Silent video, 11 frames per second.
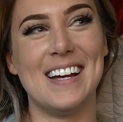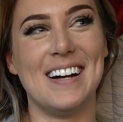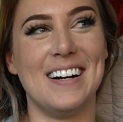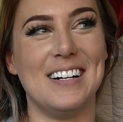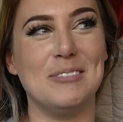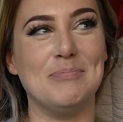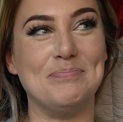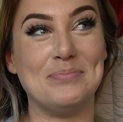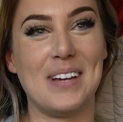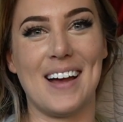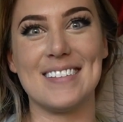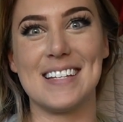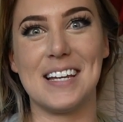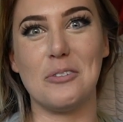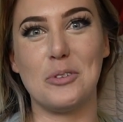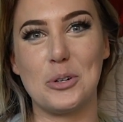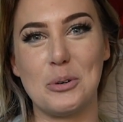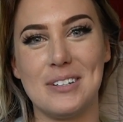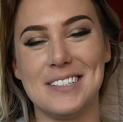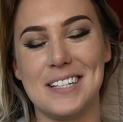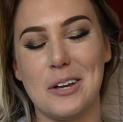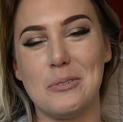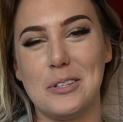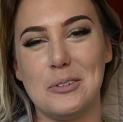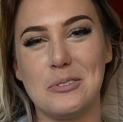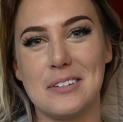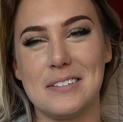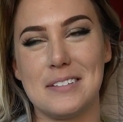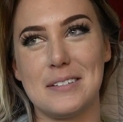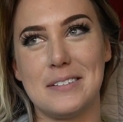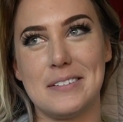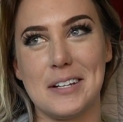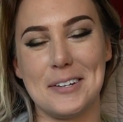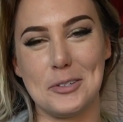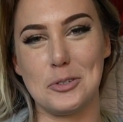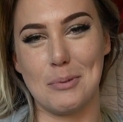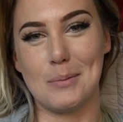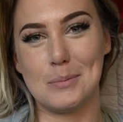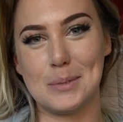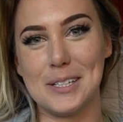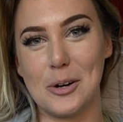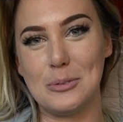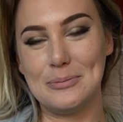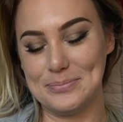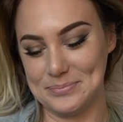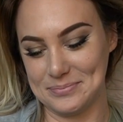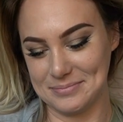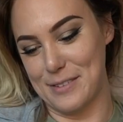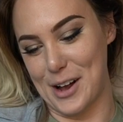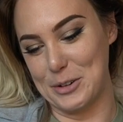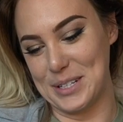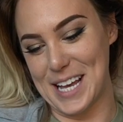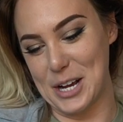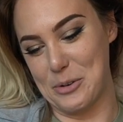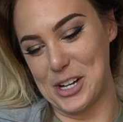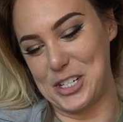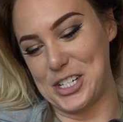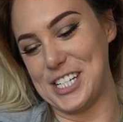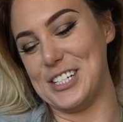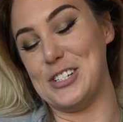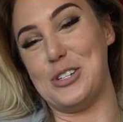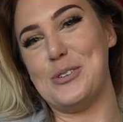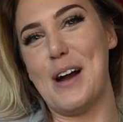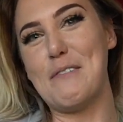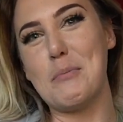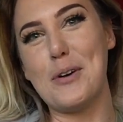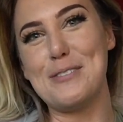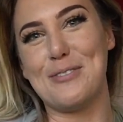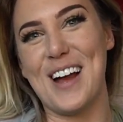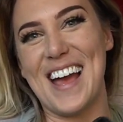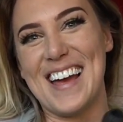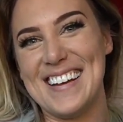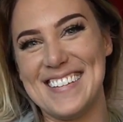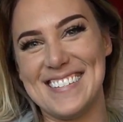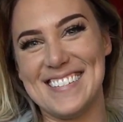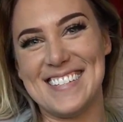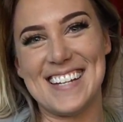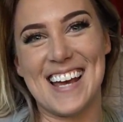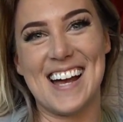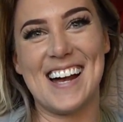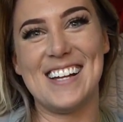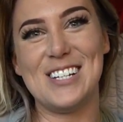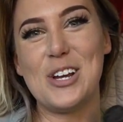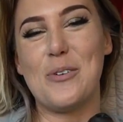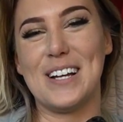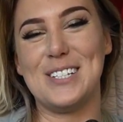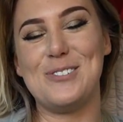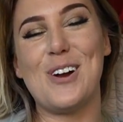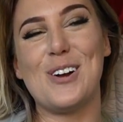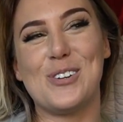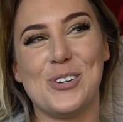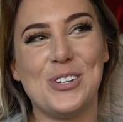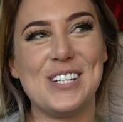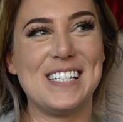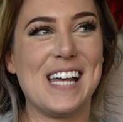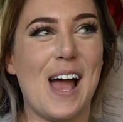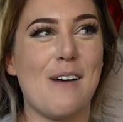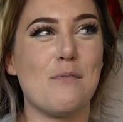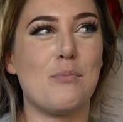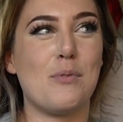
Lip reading: asking if I'll go on a date with you, because the answer is probably no. Following that question, do you have a boyfriend? No, I do not currently have a